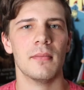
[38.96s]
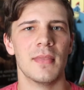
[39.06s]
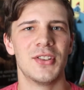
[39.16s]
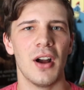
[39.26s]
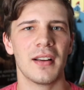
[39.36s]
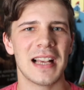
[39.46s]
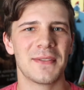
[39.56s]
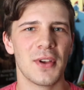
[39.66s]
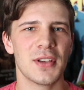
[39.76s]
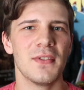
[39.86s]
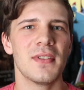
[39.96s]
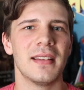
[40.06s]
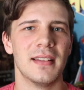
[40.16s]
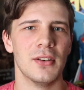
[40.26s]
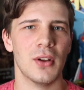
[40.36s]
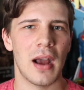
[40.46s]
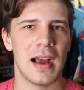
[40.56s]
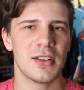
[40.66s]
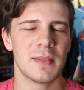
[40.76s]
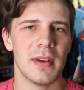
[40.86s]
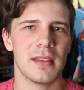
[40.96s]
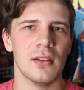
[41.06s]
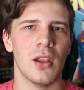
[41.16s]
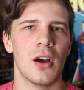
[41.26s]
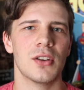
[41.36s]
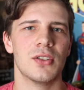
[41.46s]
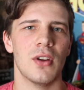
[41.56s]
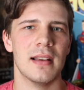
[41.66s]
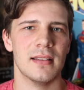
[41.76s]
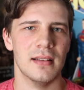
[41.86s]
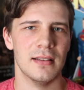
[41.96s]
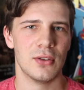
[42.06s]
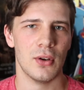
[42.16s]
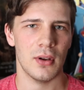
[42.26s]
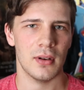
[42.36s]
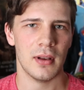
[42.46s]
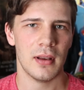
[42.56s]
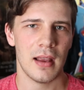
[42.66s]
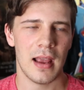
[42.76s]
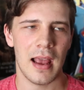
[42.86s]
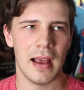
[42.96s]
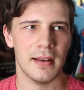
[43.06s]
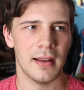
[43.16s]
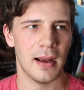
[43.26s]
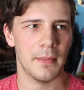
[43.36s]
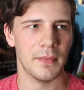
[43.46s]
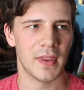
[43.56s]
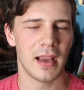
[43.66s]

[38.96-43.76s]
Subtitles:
But yeah, guys, for those of you that didn't know, I just spent the last year as an intern, and the